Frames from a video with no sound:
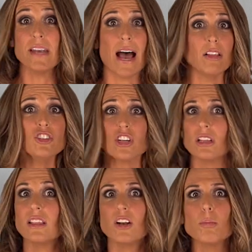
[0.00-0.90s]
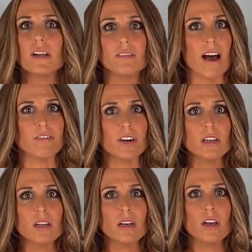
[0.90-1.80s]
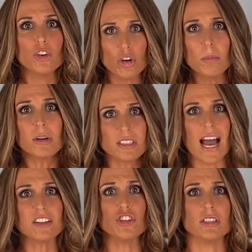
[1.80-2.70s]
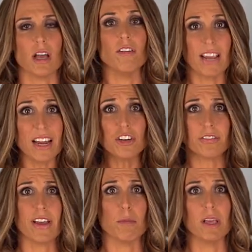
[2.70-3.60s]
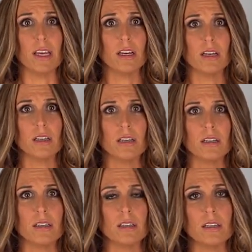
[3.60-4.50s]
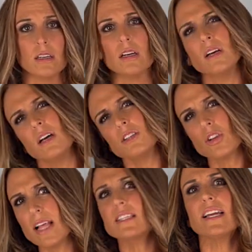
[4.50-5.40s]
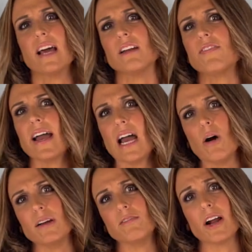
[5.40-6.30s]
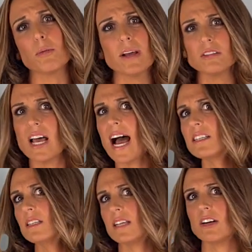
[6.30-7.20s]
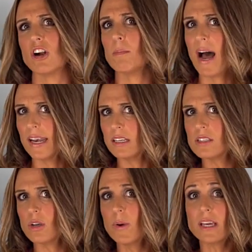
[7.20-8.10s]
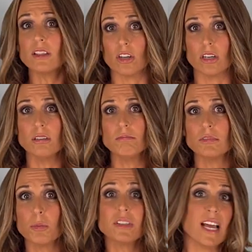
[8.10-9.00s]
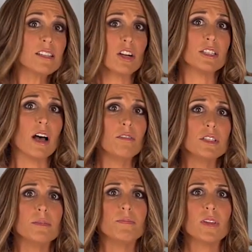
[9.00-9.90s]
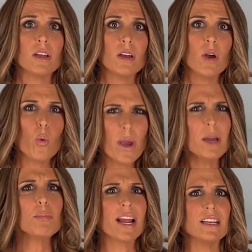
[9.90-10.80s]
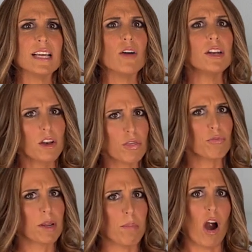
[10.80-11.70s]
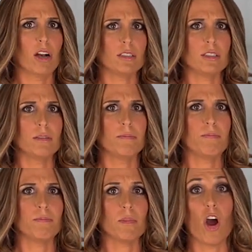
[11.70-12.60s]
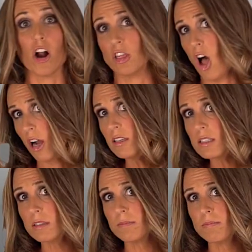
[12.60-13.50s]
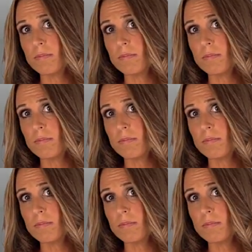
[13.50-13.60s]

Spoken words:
knowledge and a little bit of effort, you can protect yourself and your family. So let's identify how environmental toxins enter our bodies so we can learn to protect ourselves. We can break it down into 3 parts: our lungs,